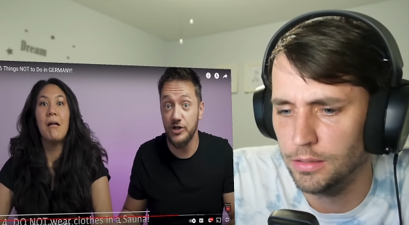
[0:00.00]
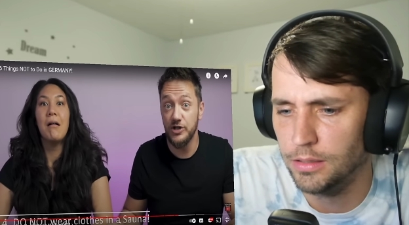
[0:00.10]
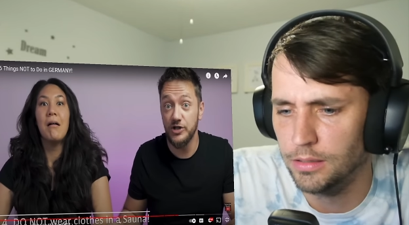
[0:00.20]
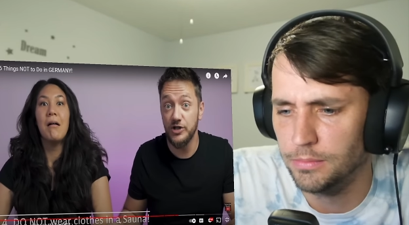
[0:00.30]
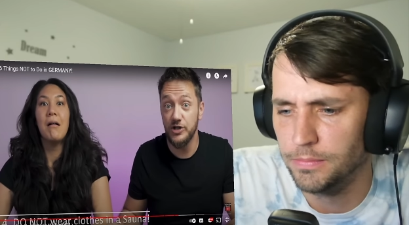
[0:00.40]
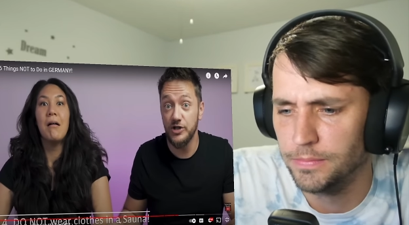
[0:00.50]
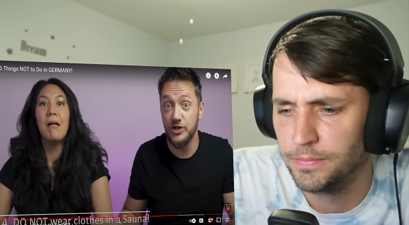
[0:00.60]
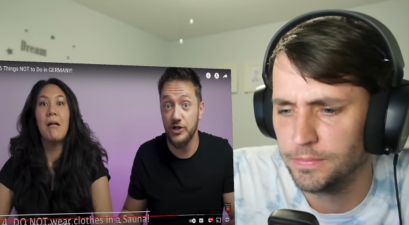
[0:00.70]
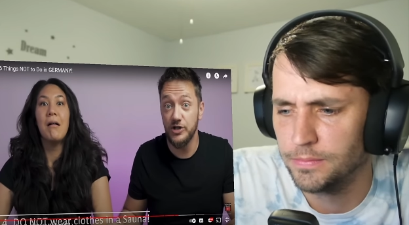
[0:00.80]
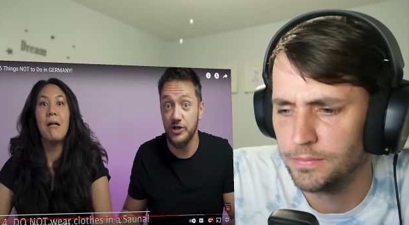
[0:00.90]
Speaker 1: Uh,
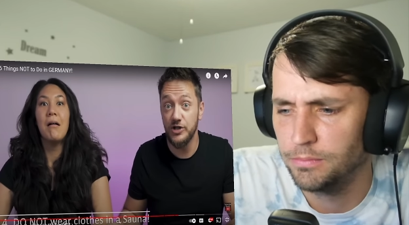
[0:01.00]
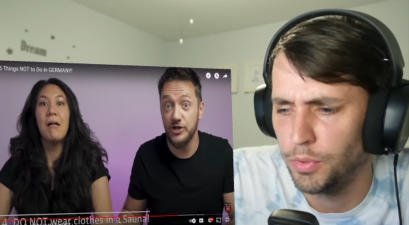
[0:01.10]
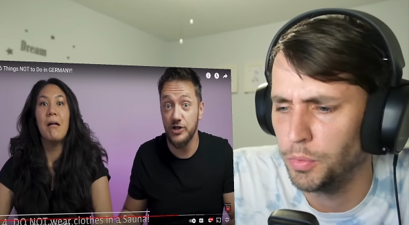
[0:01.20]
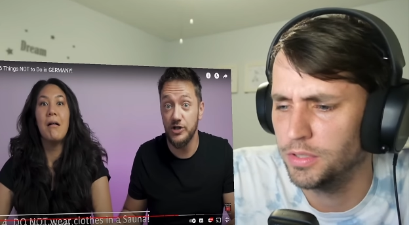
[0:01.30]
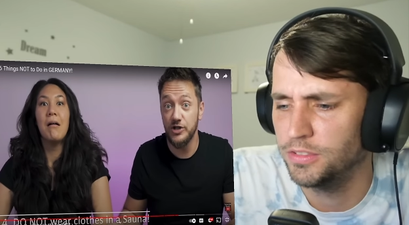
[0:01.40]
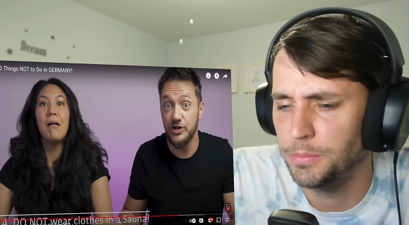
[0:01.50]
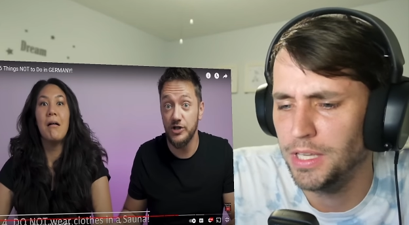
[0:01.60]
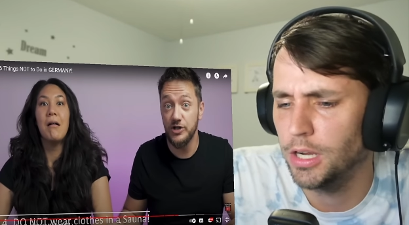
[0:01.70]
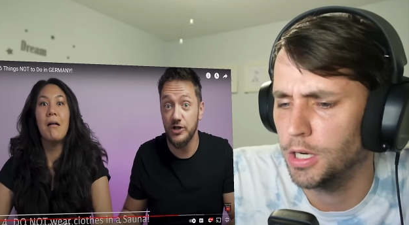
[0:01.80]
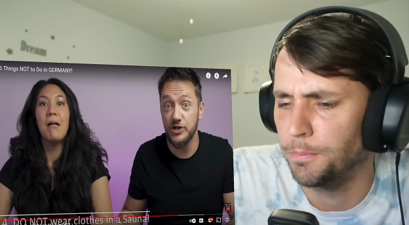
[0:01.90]
but what does he
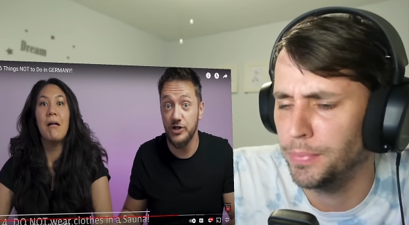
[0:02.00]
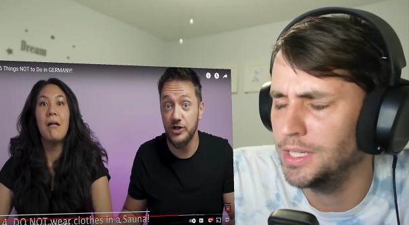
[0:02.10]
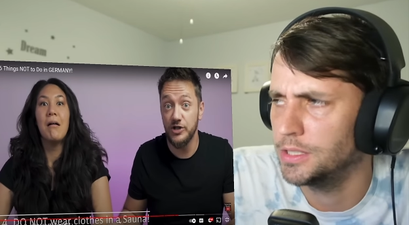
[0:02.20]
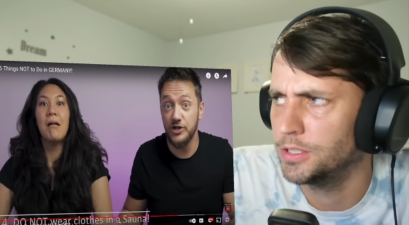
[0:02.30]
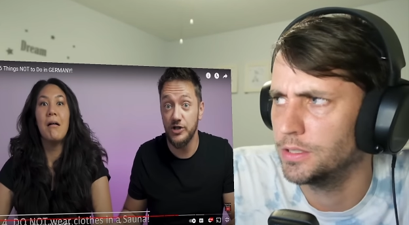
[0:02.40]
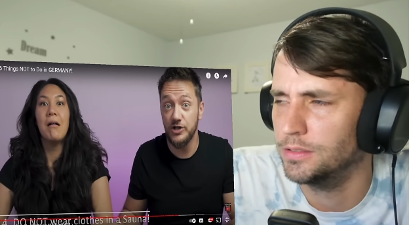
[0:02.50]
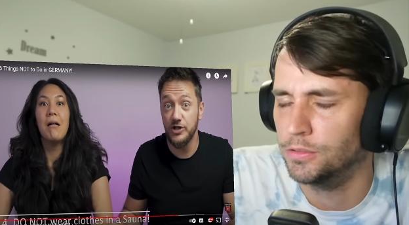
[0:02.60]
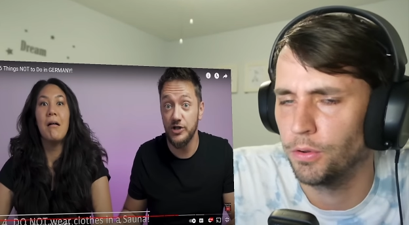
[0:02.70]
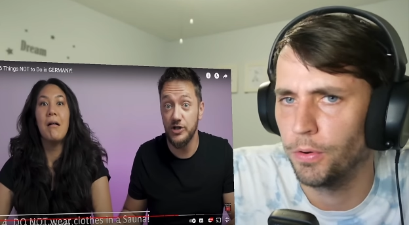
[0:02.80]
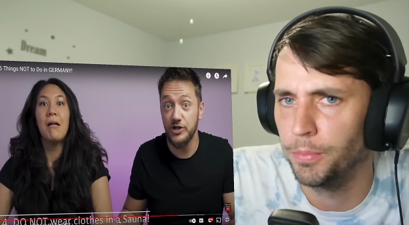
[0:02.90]
mean on a beach?
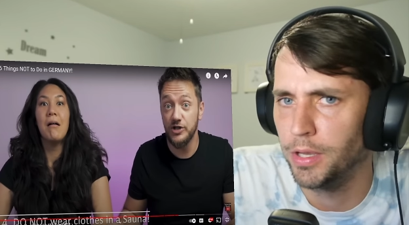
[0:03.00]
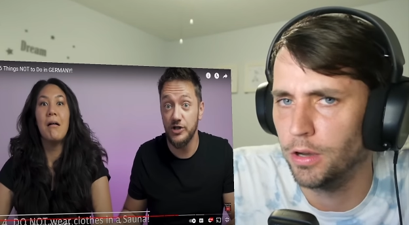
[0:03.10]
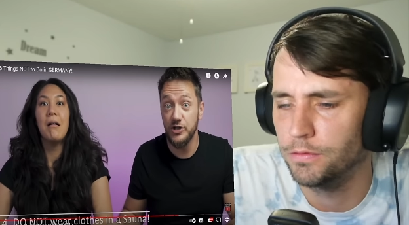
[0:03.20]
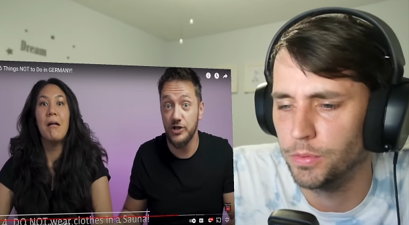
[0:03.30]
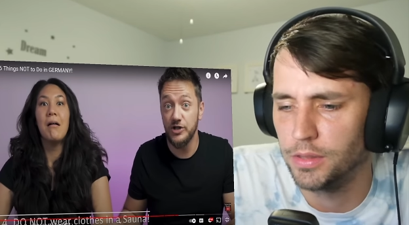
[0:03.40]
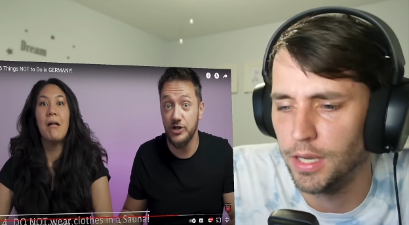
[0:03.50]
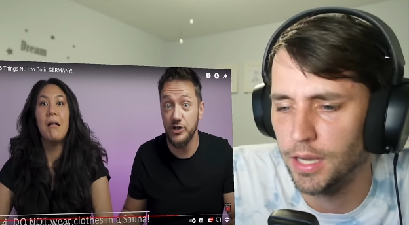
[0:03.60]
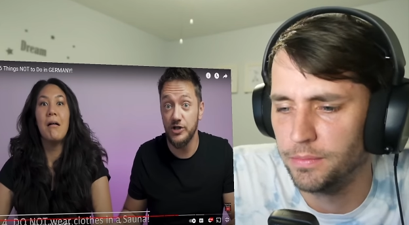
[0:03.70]
He's throwing me off with that.